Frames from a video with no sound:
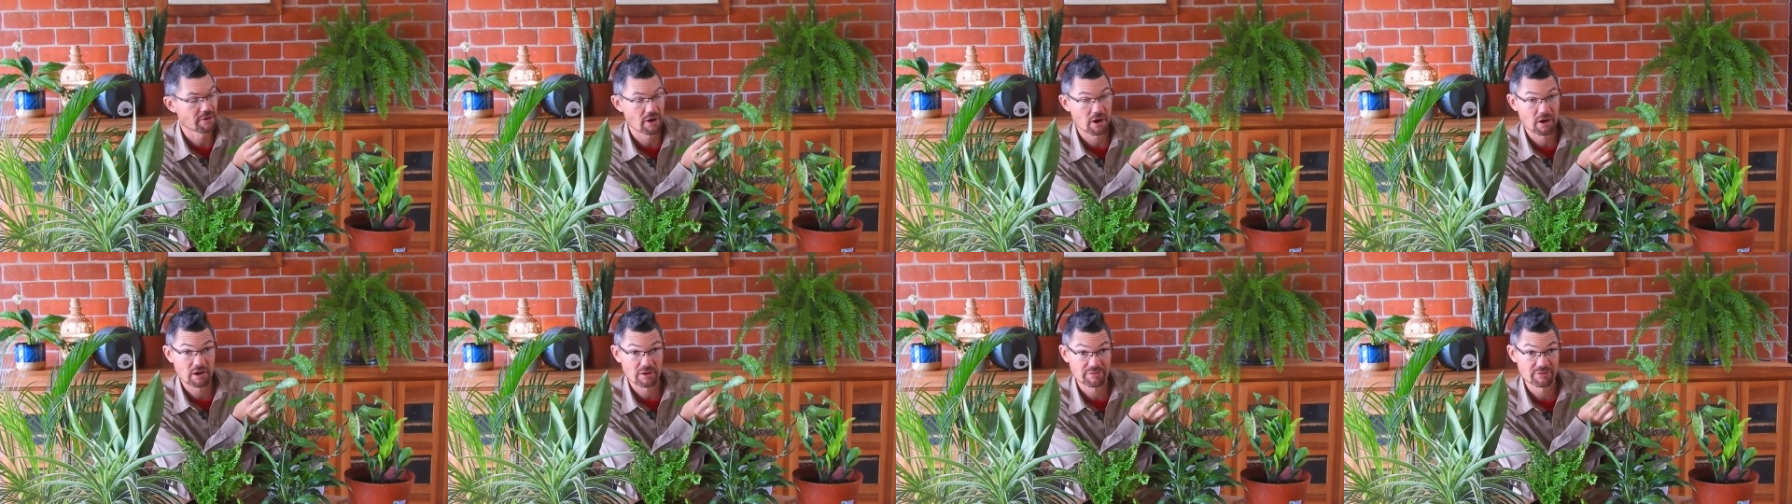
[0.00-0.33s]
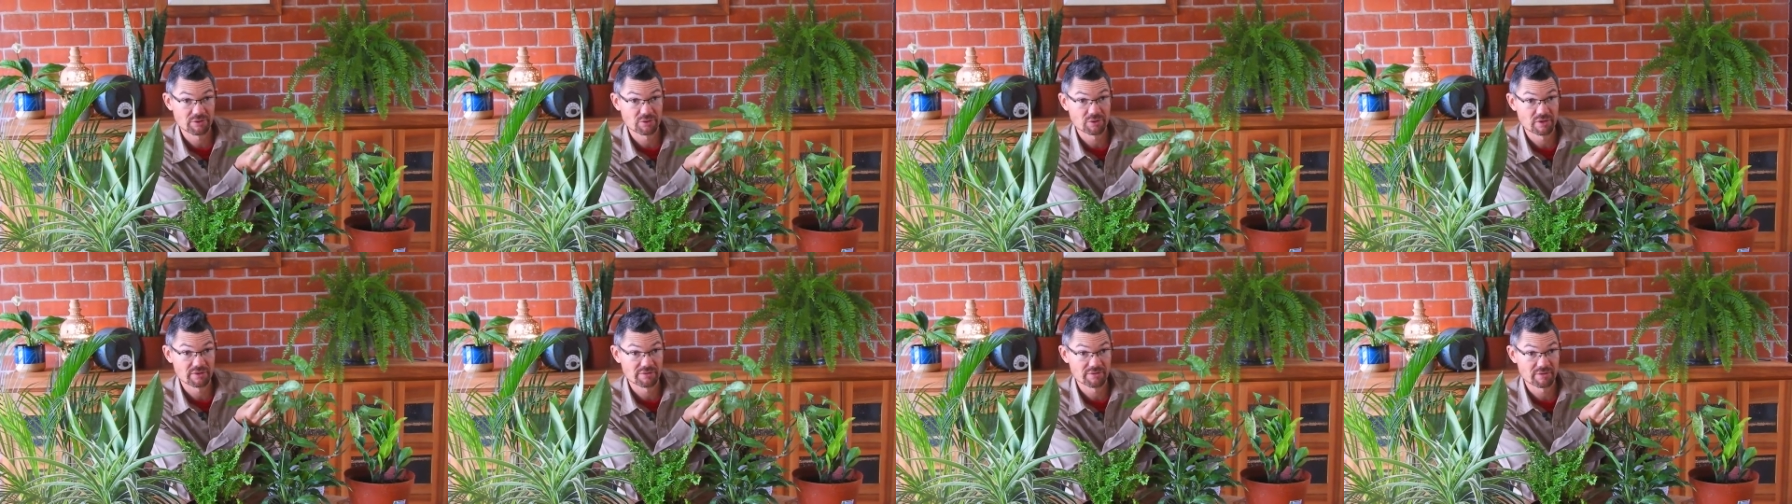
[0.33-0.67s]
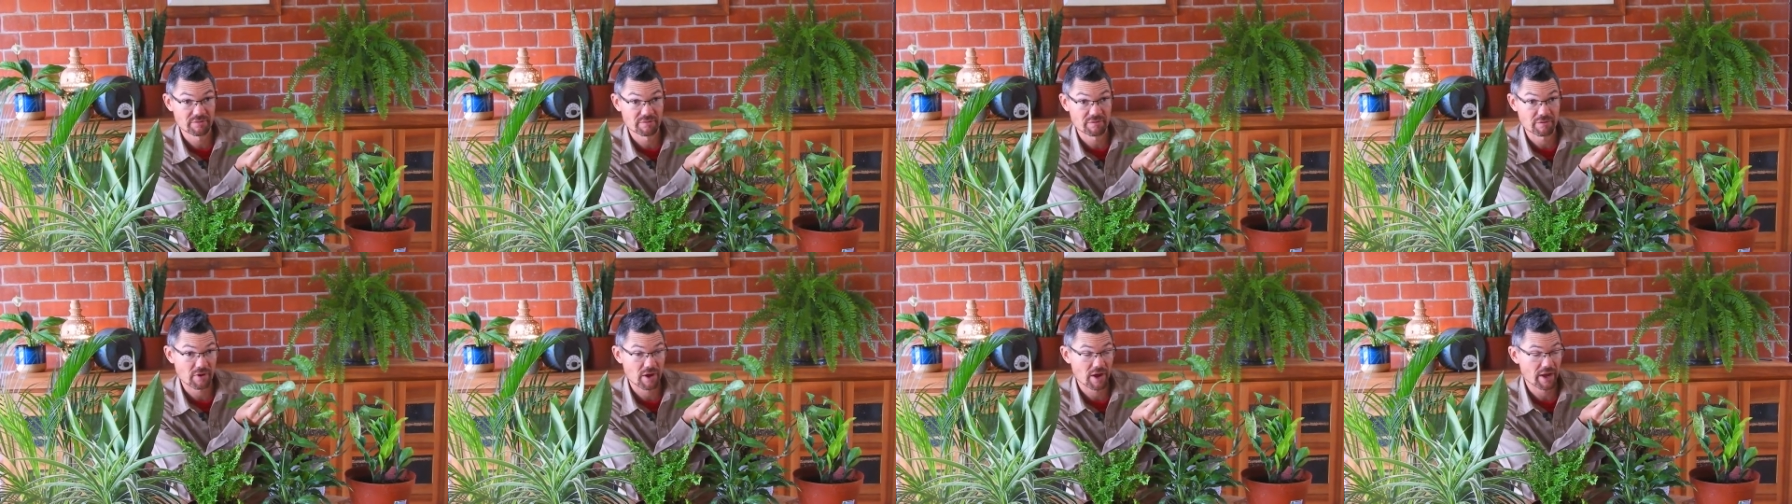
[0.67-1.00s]
There are a few
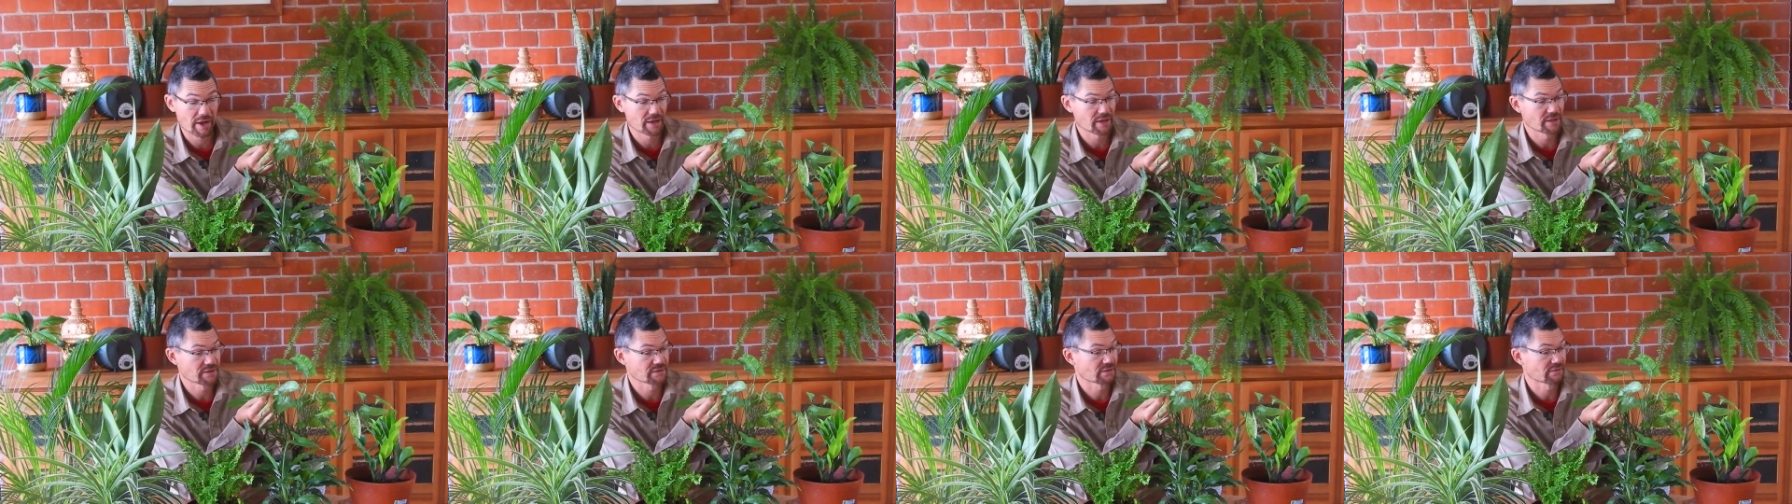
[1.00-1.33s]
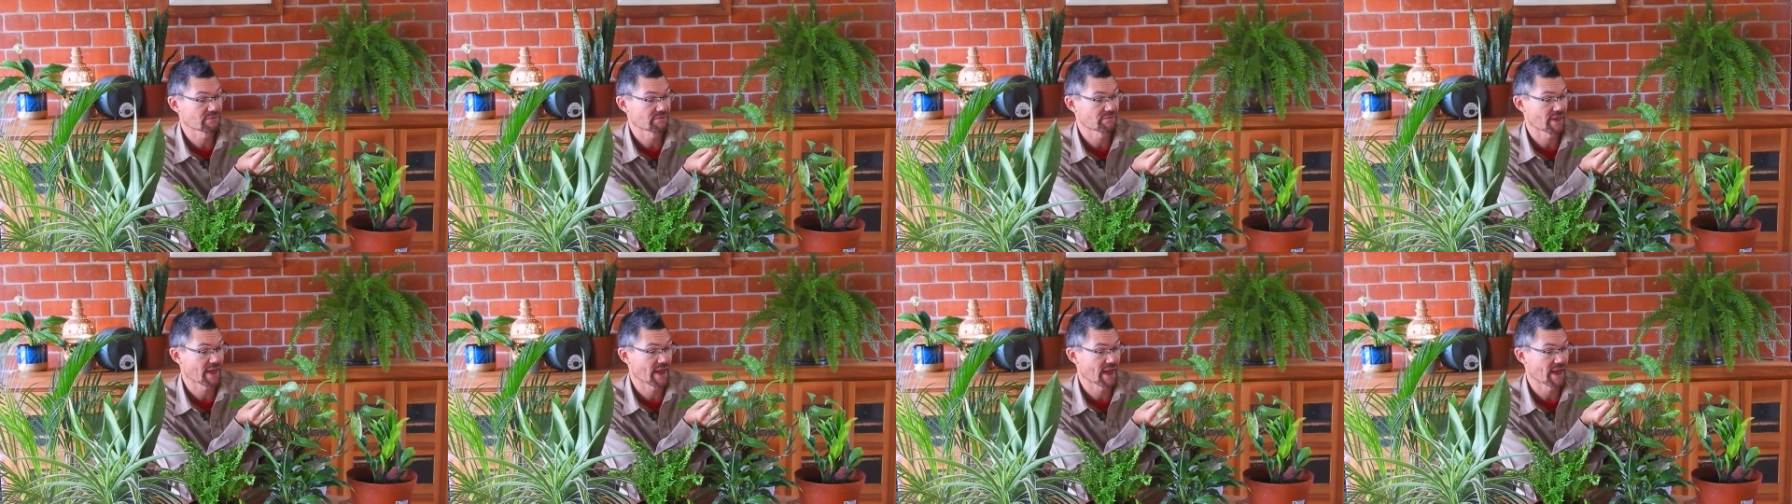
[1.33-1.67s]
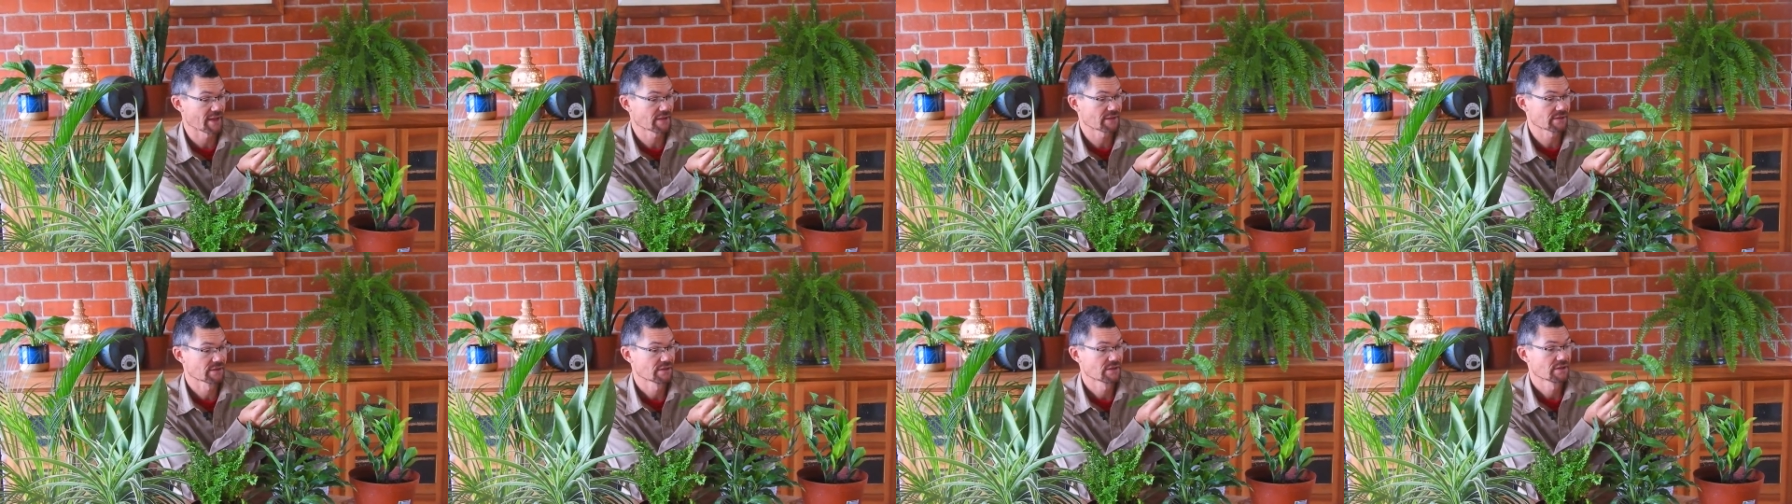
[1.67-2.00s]
different varieties of
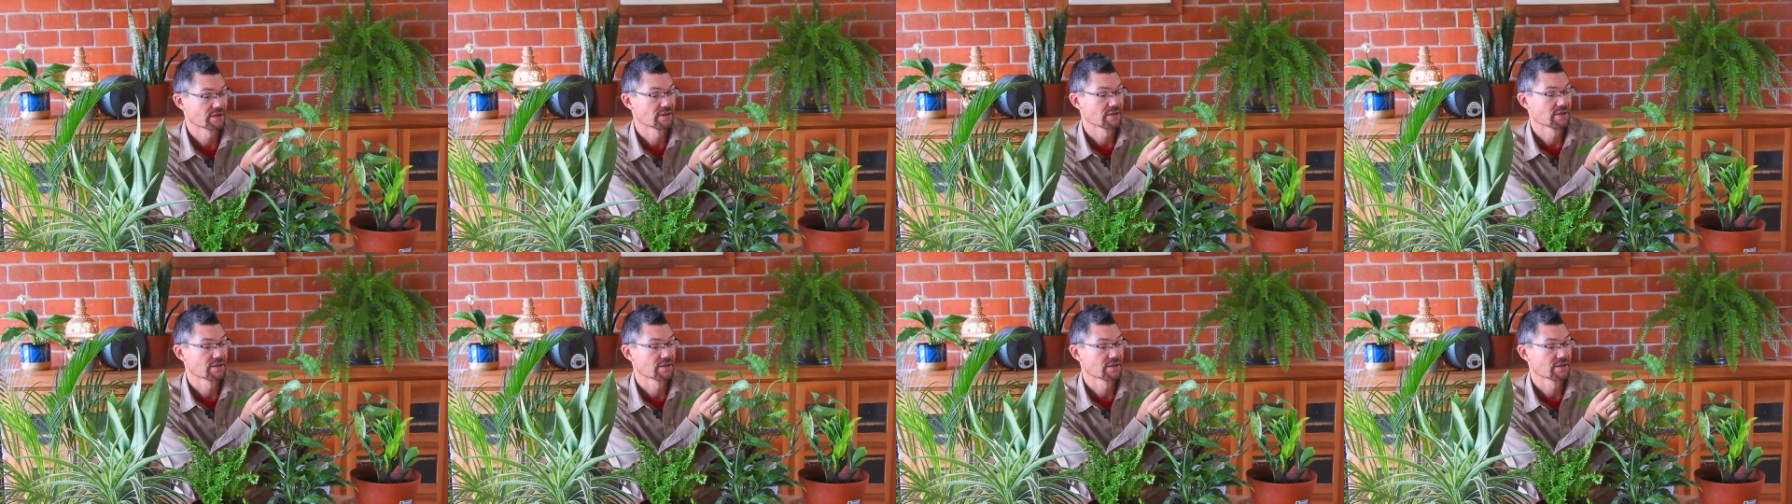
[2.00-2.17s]
that.